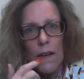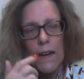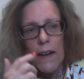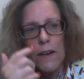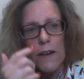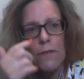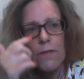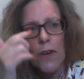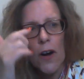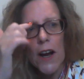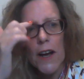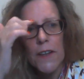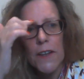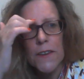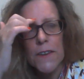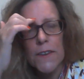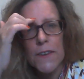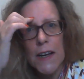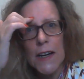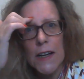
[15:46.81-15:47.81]
If I
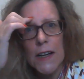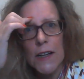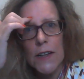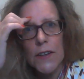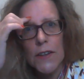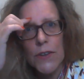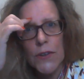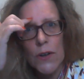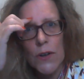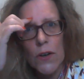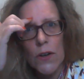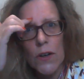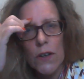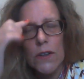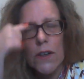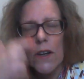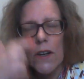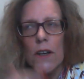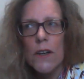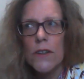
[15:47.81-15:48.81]
think a thought,
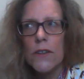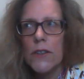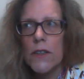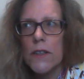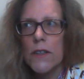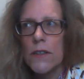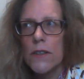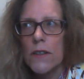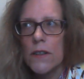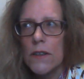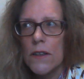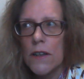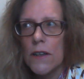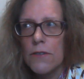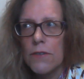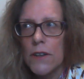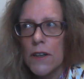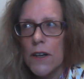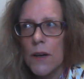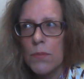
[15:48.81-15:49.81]
geez, I'd
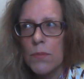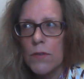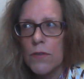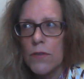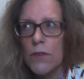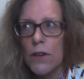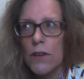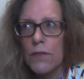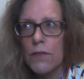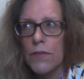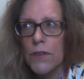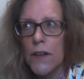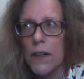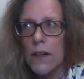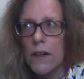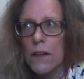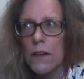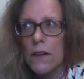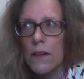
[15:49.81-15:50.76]
love a cup of coffee,